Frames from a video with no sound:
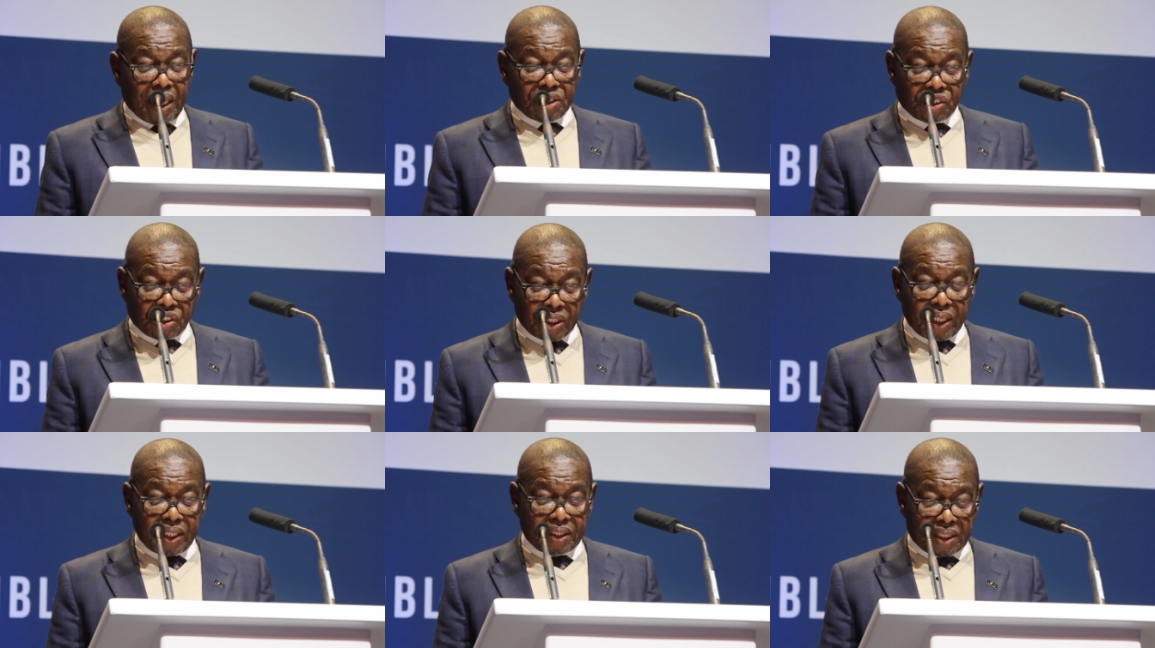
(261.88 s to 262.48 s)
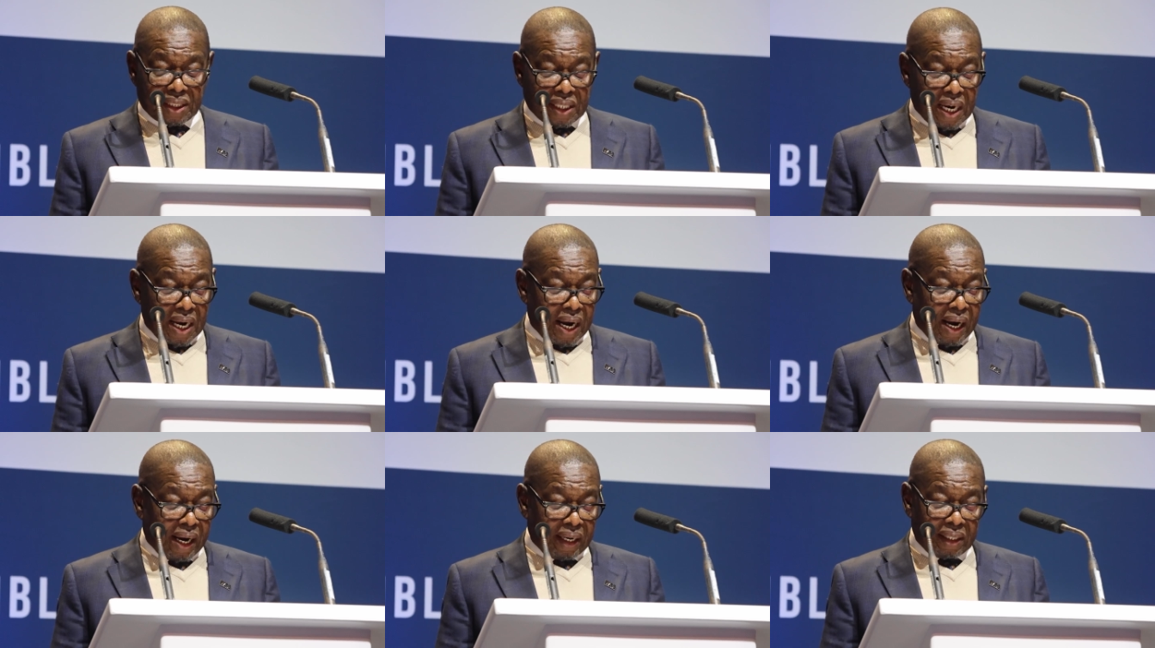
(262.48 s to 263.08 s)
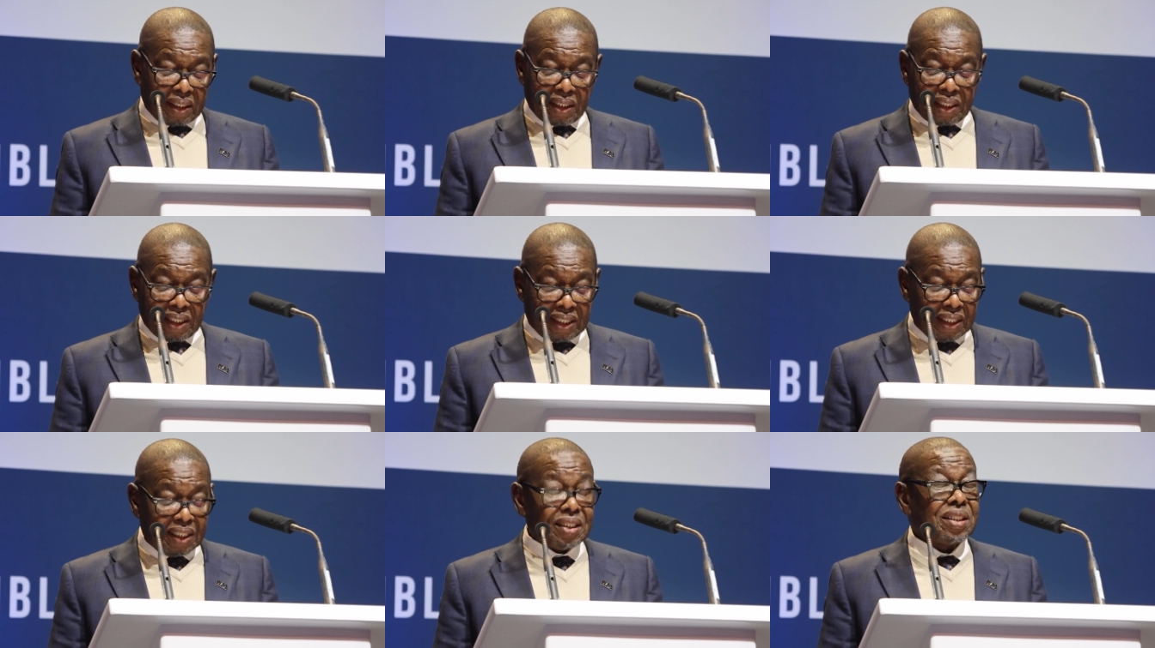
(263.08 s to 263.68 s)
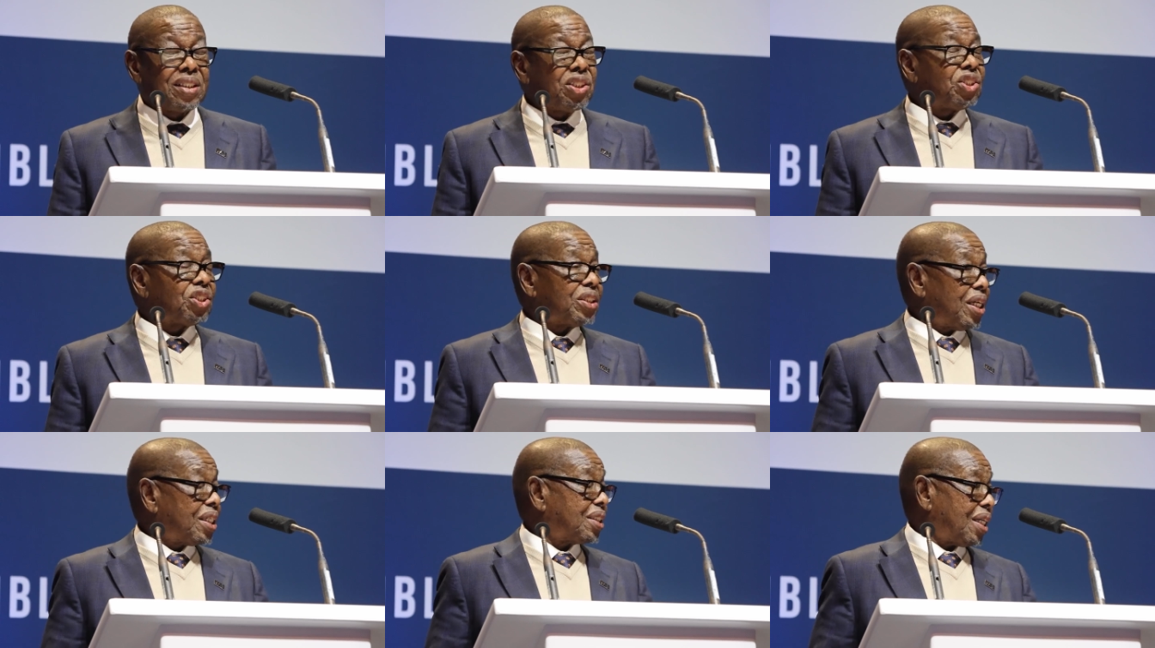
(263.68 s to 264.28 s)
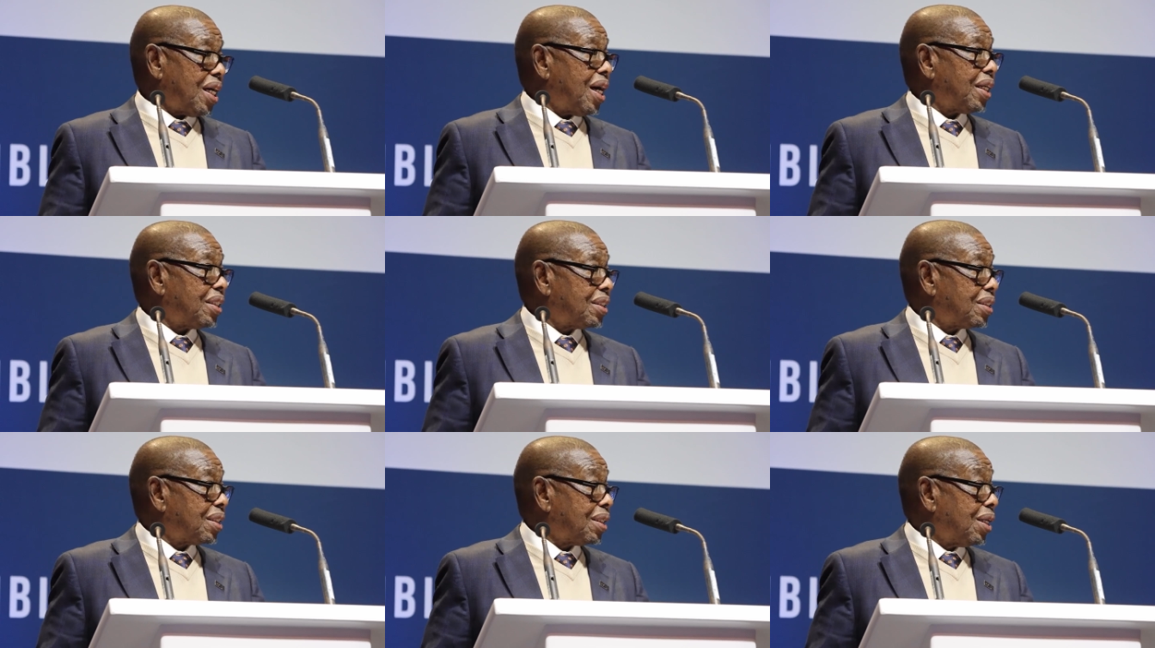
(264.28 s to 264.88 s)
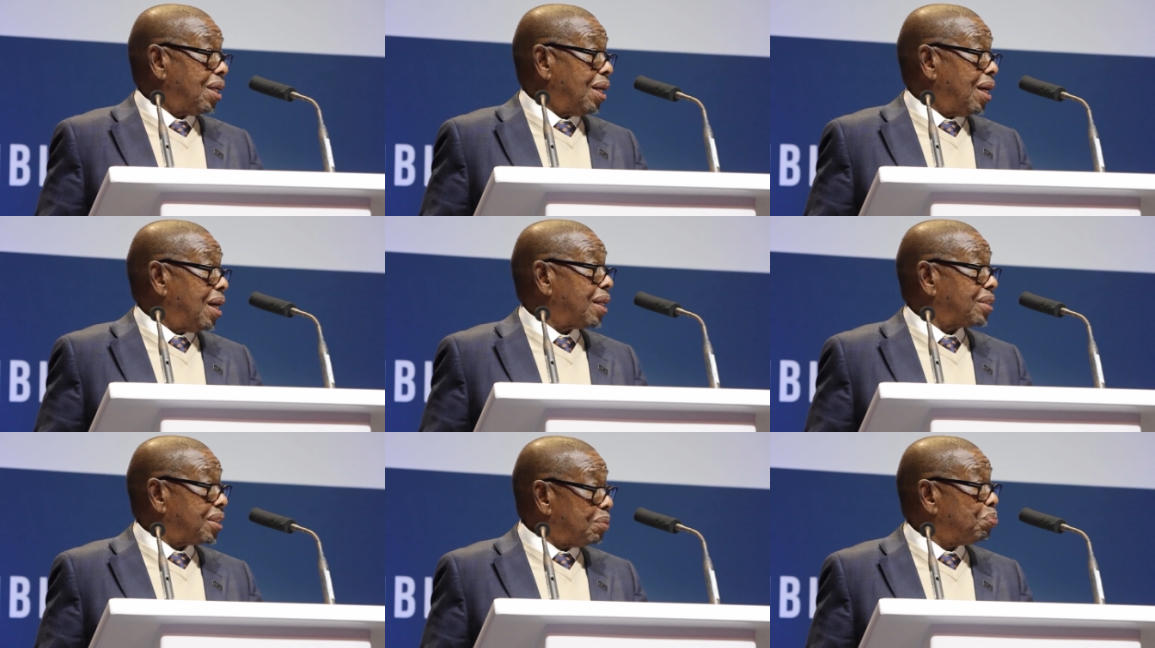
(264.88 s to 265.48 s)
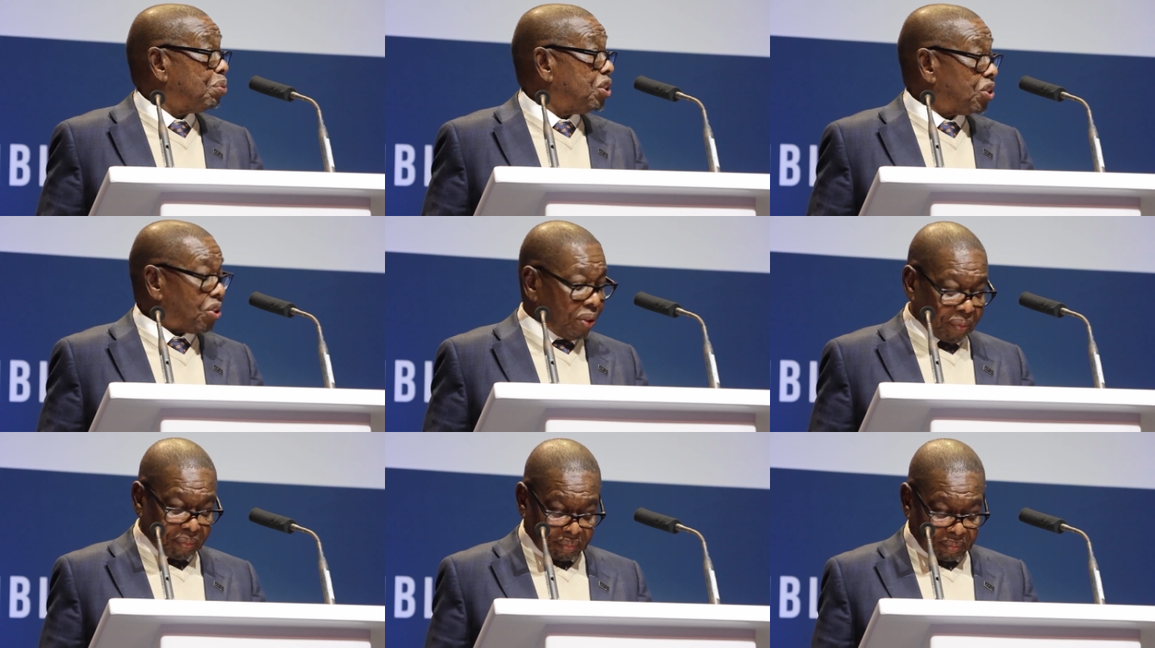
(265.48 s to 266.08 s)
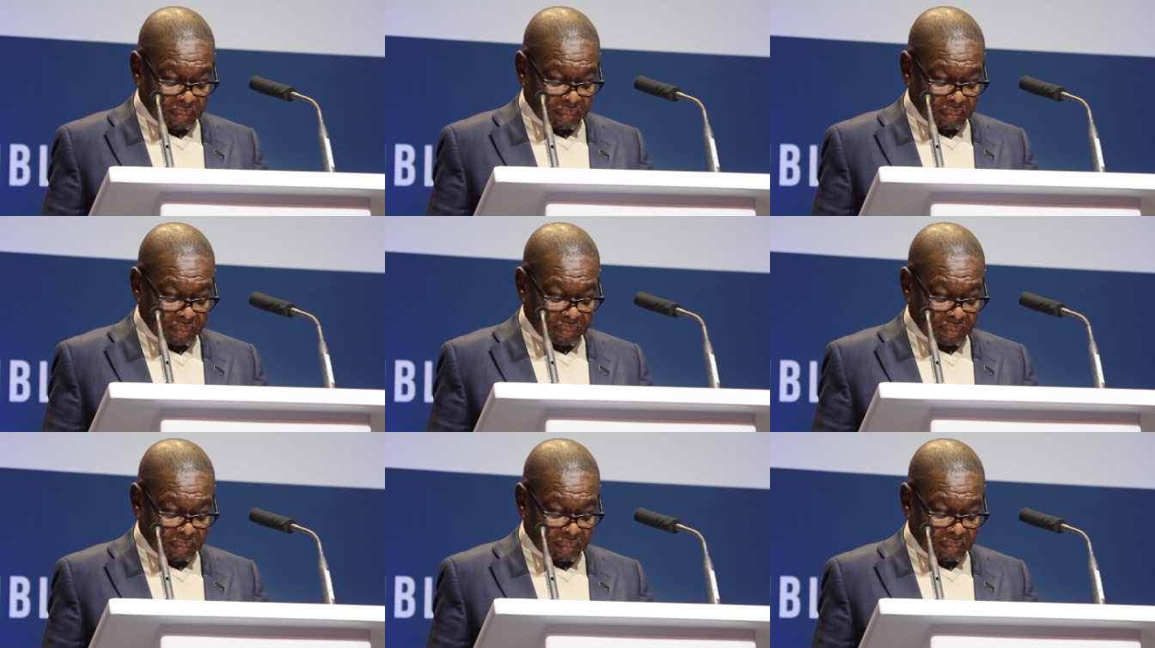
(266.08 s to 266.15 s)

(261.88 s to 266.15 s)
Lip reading: a shared sky indigenous art exhibition.